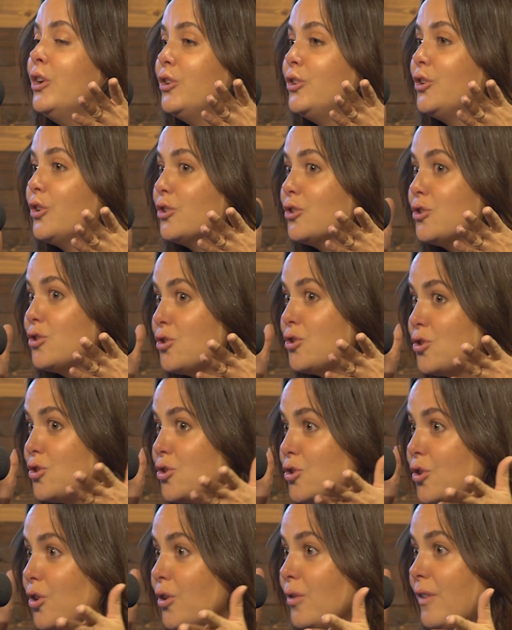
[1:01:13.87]
your
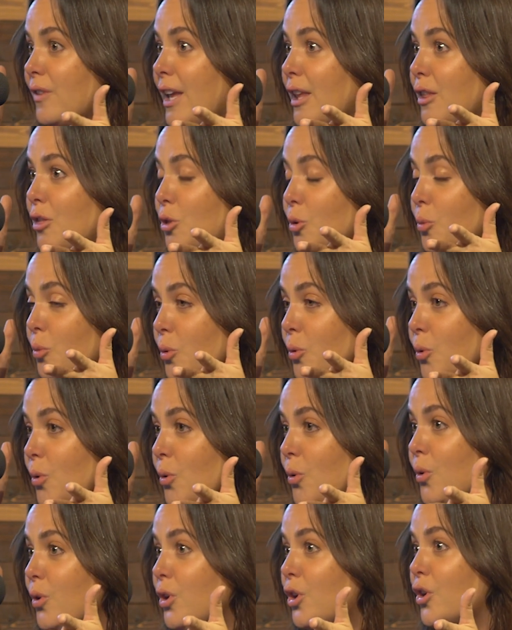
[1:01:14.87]
like
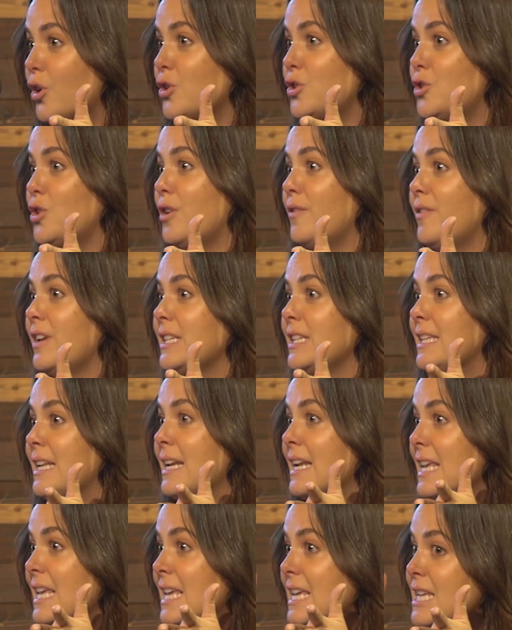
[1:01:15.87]
through your cervix
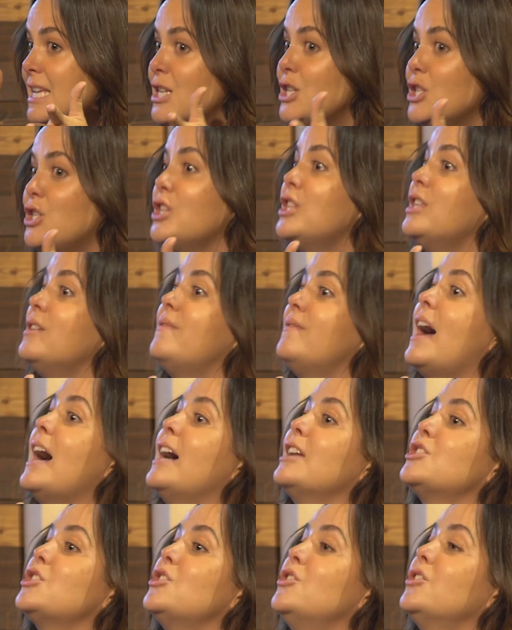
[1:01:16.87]
and into the
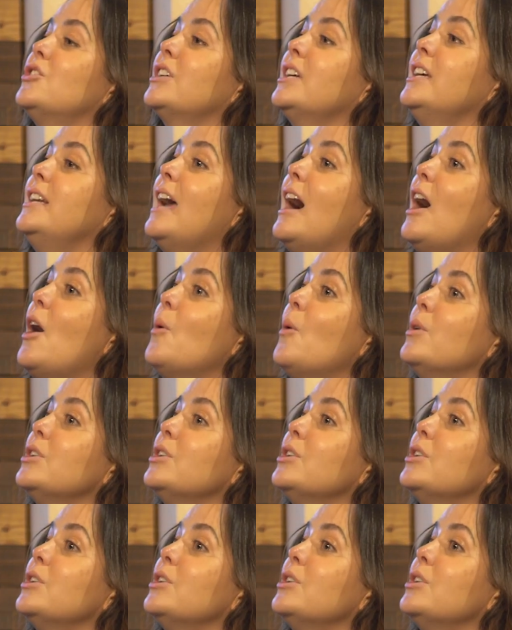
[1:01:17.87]
vaginal canal,